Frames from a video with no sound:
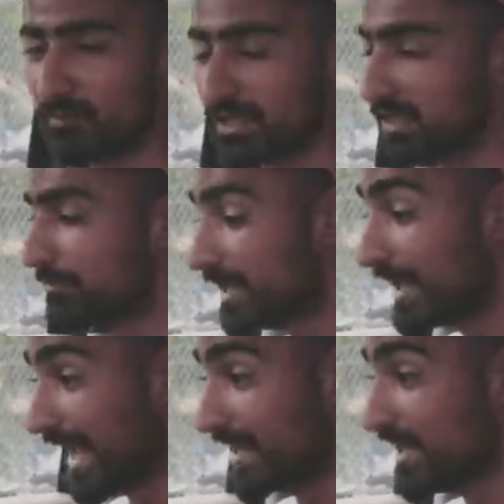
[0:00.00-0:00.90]
for money.
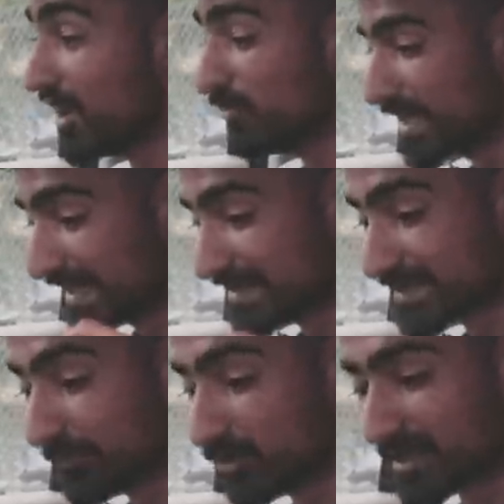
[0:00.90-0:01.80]
And now
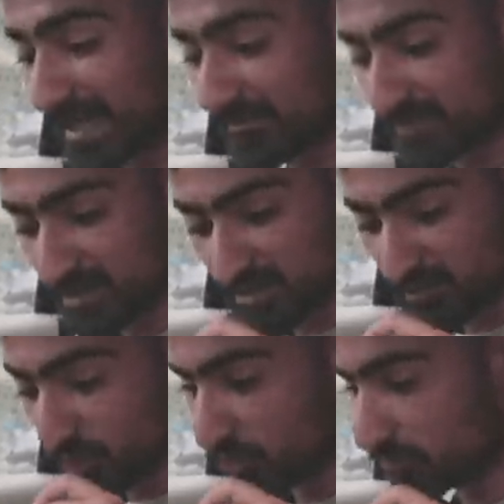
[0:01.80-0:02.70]
it's time to drive
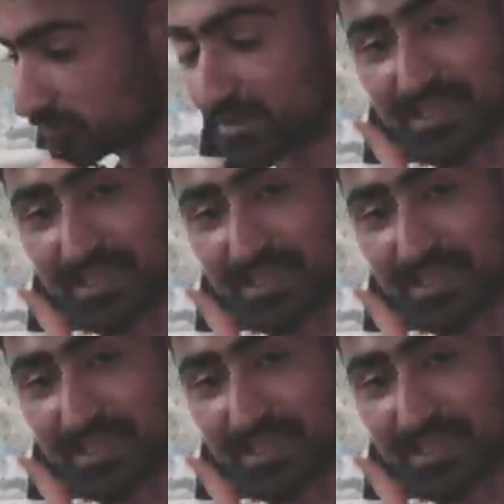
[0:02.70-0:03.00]
this. So